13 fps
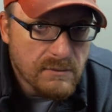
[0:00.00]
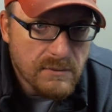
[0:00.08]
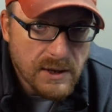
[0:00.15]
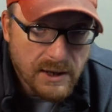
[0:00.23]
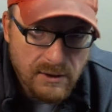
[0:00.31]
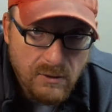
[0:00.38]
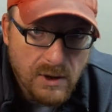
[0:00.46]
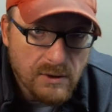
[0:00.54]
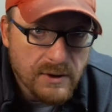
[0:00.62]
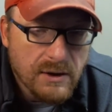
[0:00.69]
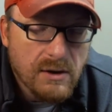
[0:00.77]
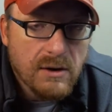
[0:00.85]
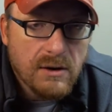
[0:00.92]
higher
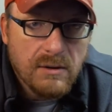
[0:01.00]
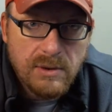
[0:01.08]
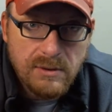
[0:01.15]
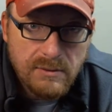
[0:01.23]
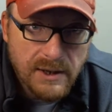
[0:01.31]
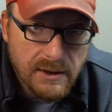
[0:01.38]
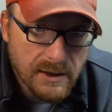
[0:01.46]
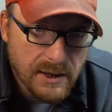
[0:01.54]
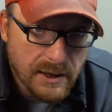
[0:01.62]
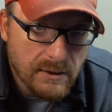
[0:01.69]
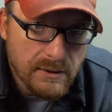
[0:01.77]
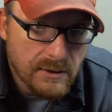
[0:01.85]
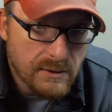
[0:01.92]
quality carb, right?
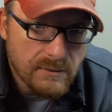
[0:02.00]
Higher,